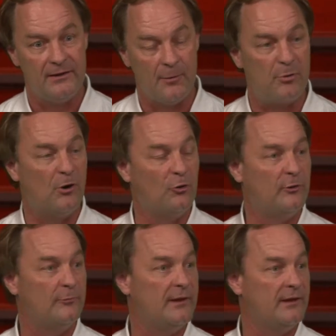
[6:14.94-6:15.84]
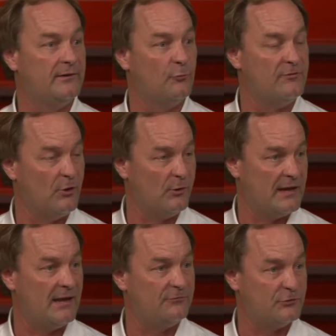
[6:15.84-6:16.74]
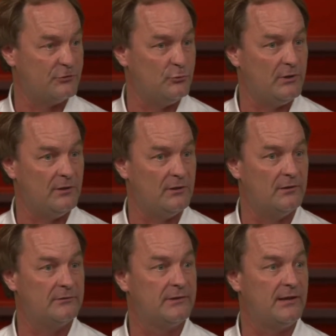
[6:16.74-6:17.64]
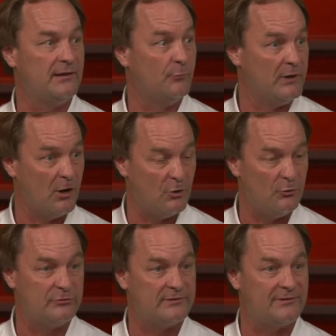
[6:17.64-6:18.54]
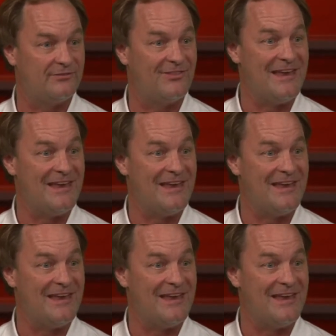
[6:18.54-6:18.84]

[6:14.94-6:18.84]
a program that we've only had for 2 years, and then we host the